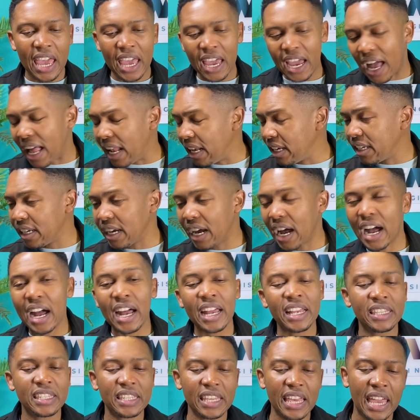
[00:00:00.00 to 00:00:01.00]

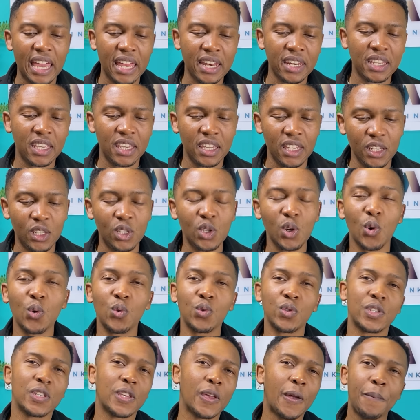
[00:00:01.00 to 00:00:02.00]
aldehydes, and
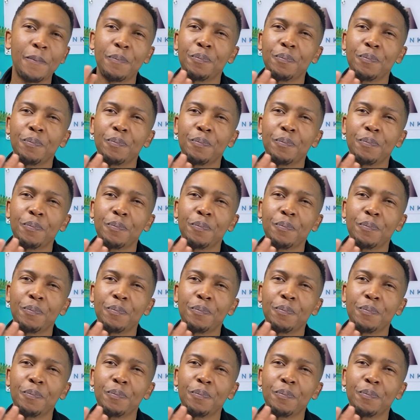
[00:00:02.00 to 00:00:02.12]
ketones.